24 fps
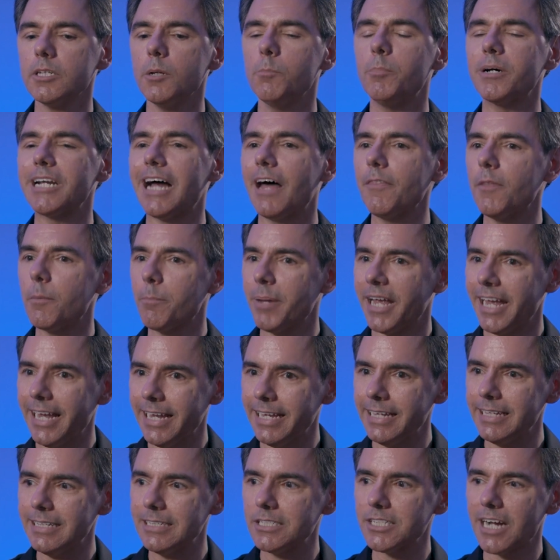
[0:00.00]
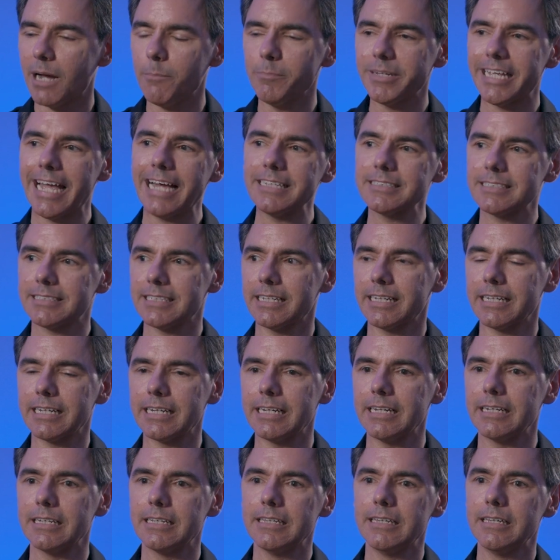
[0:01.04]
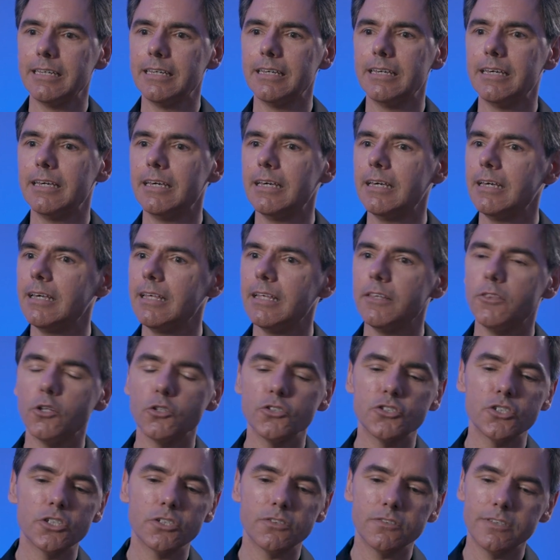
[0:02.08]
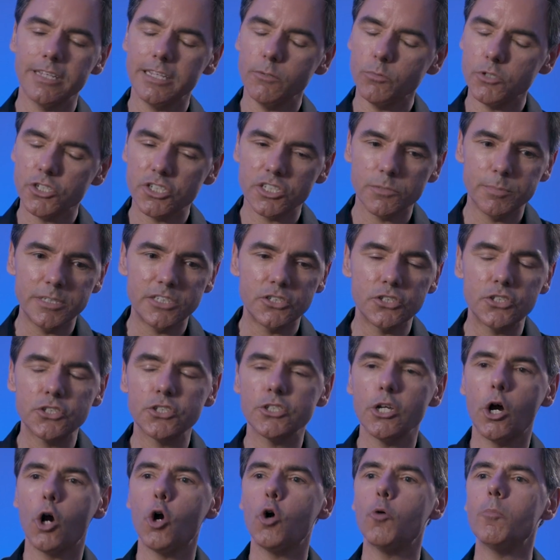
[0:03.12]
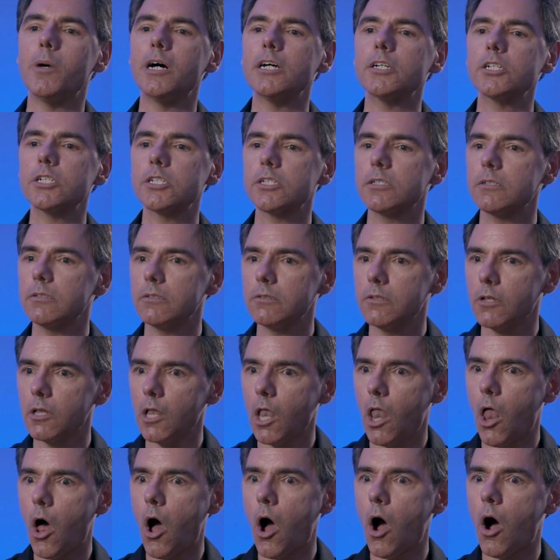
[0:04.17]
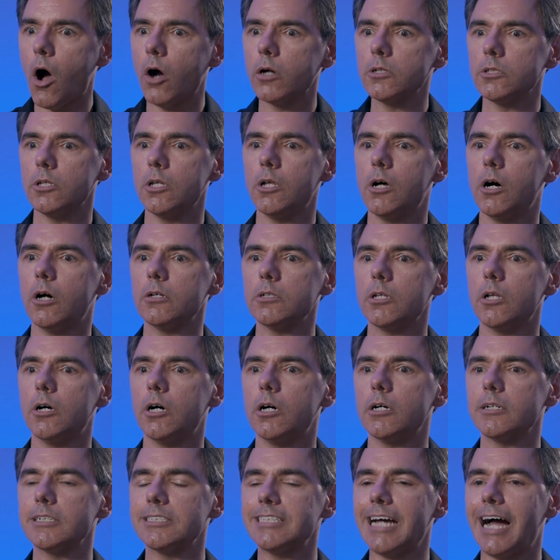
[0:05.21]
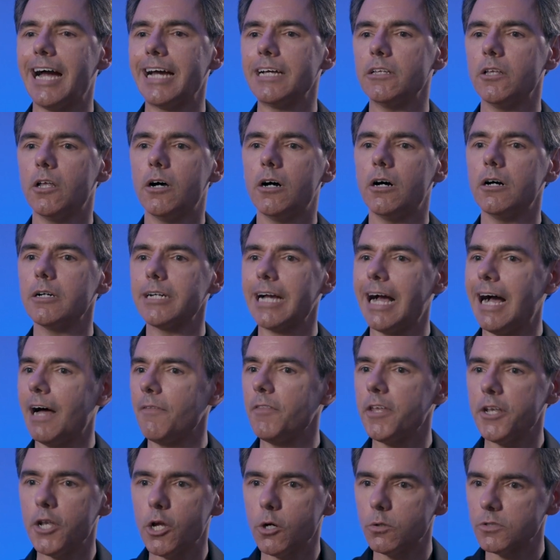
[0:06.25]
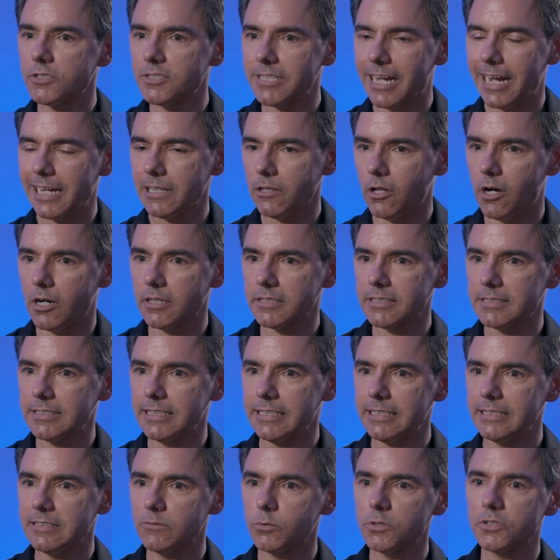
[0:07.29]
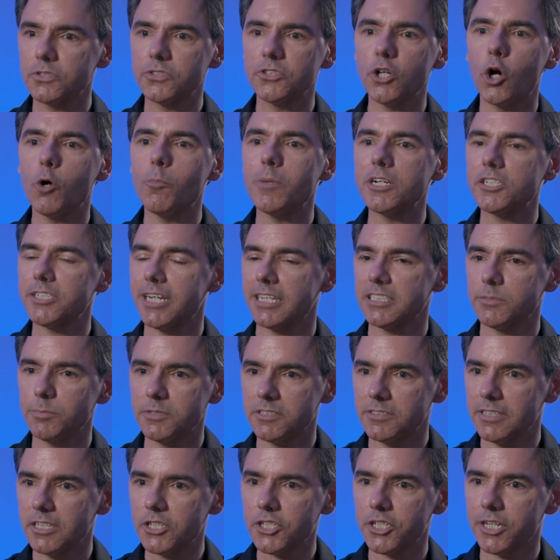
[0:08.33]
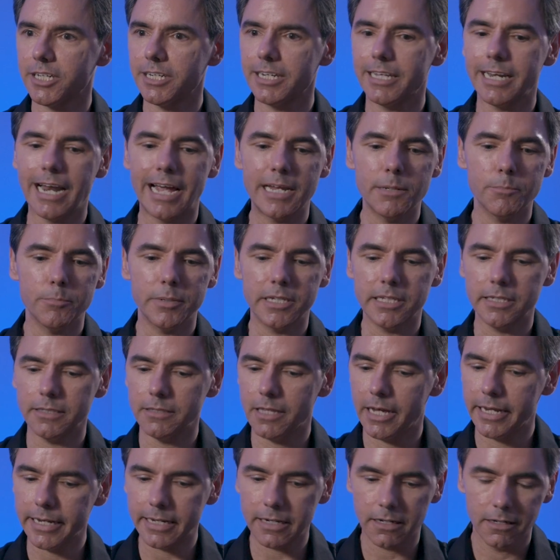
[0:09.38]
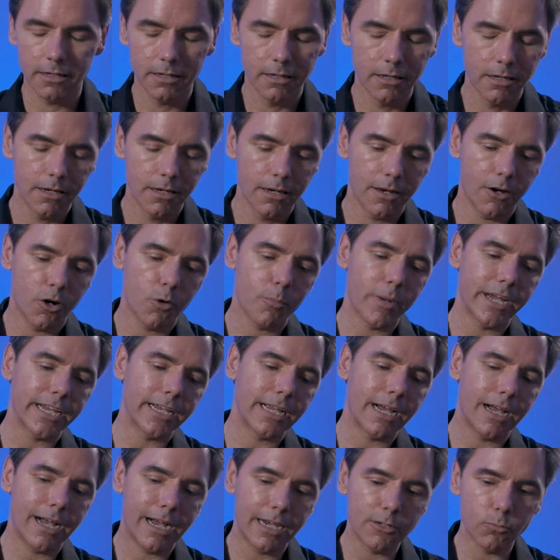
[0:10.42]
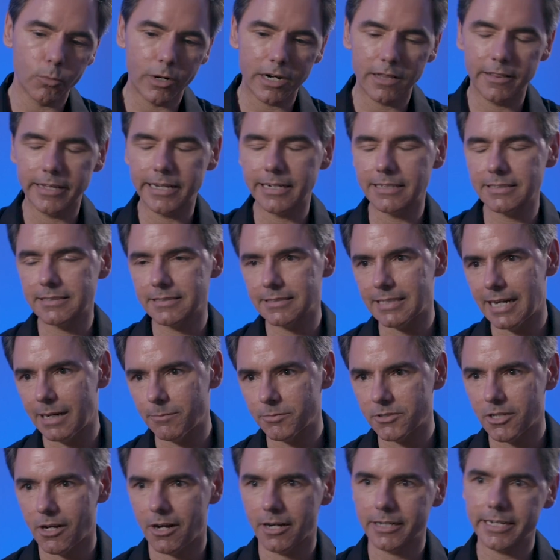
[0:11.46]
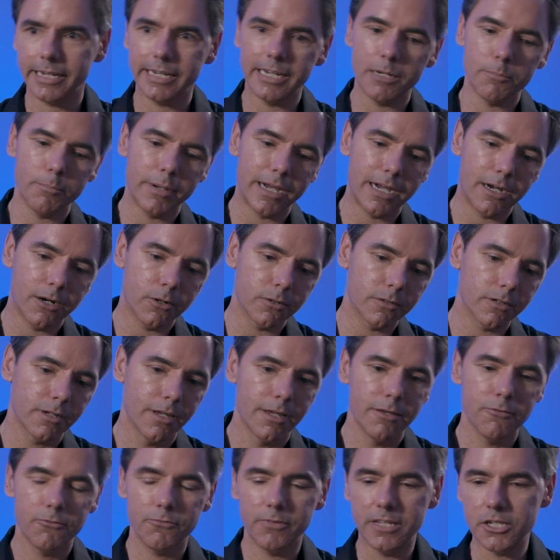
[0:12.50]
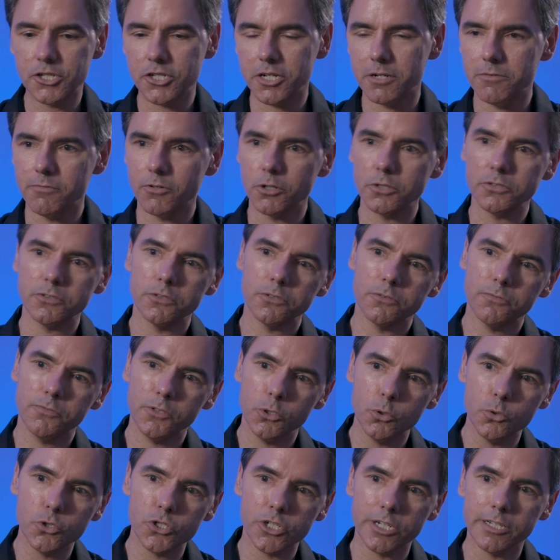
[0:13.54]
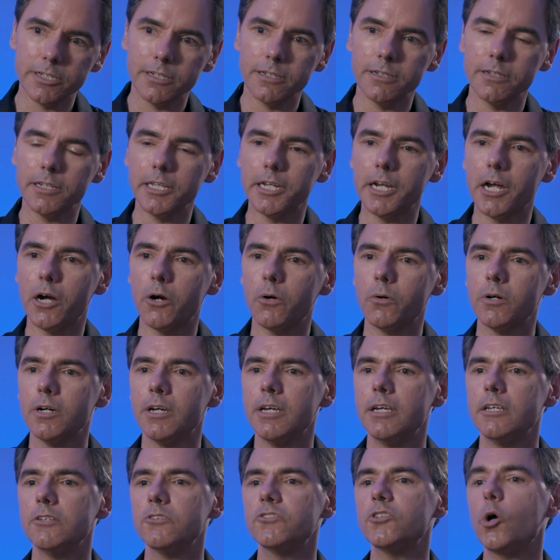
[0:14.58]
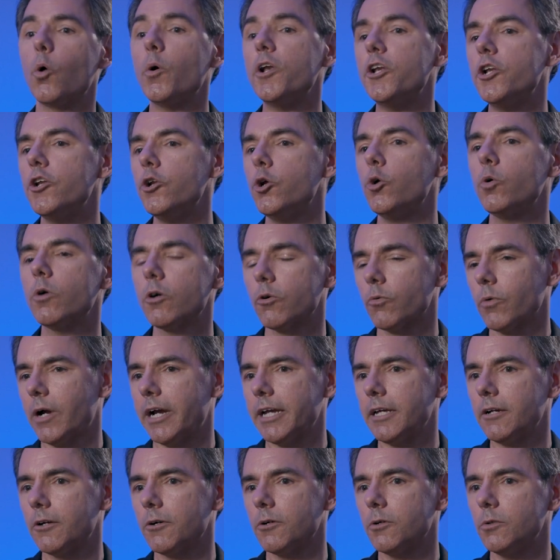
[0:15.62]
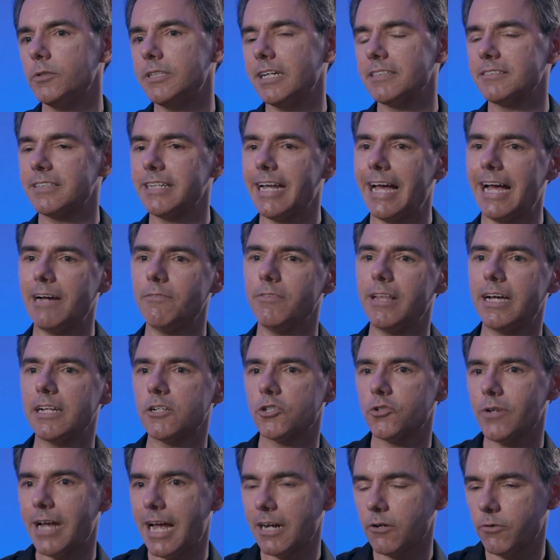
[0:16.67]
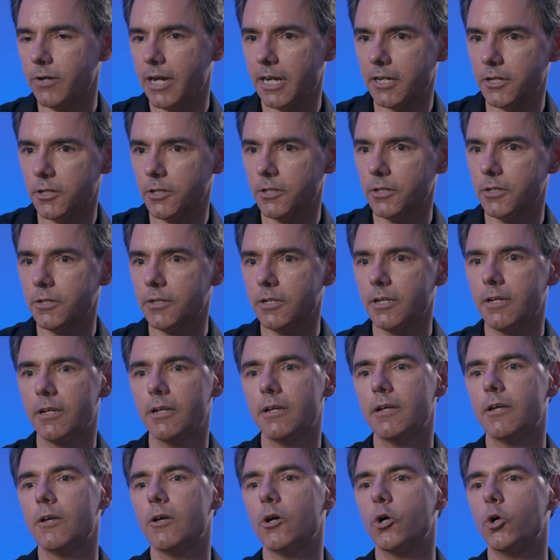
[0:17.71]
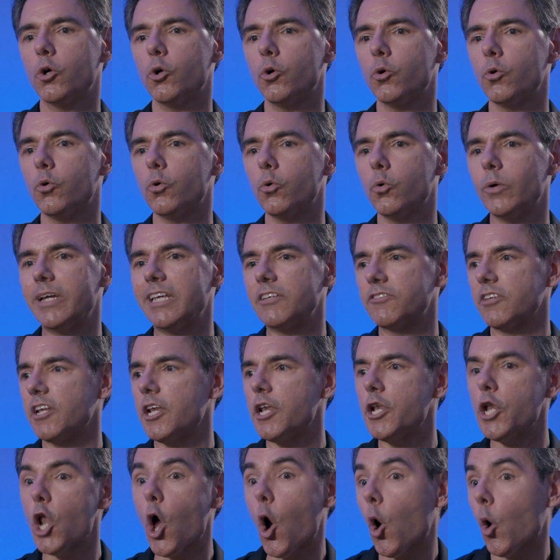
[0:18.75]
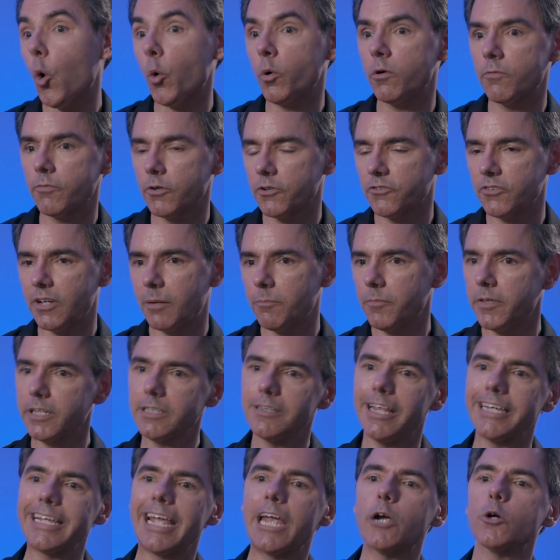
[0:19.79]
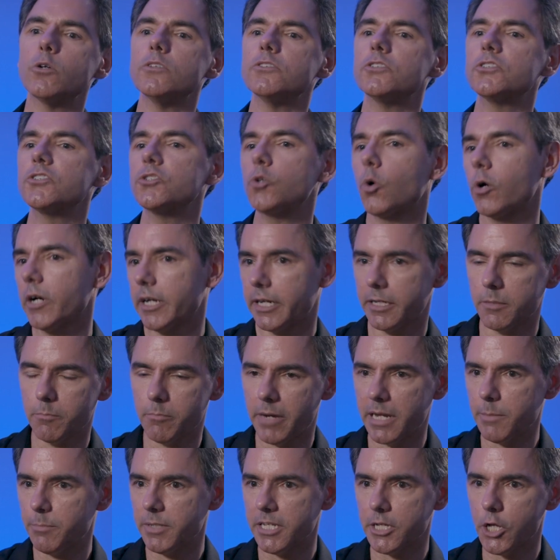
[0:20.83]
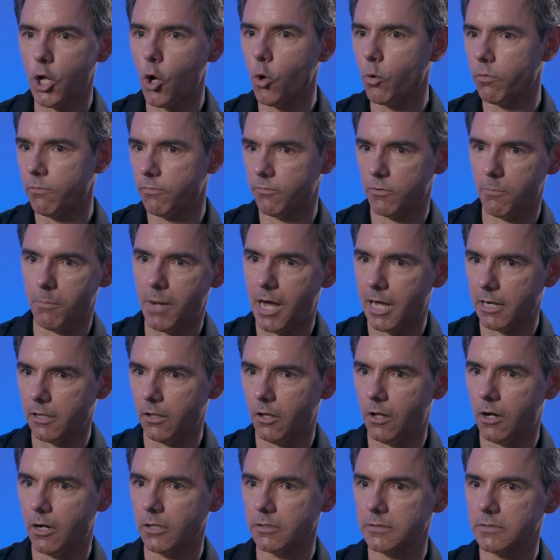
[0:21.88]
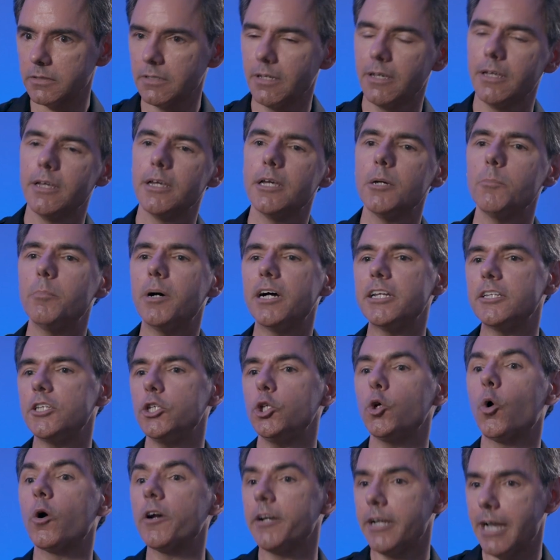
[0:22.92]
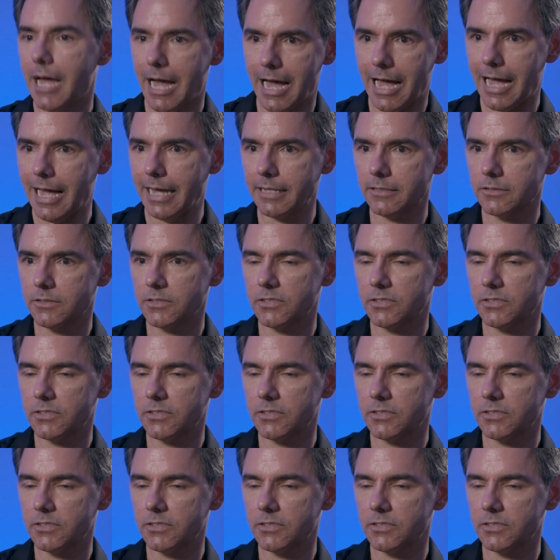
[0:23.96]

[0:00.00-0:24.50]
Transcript: But on the page, I'm guessing there's just it would just be so much long, long, long dialogue on the nose dialogue scenes with so much exposition, and I'd be like, oh my God, when are they going to stop talking about fission versus fusion? You know. So a newer writer who doesn't have that track record, who isn't known for something like Aaron Sorkin might be known for monologues, but you're not.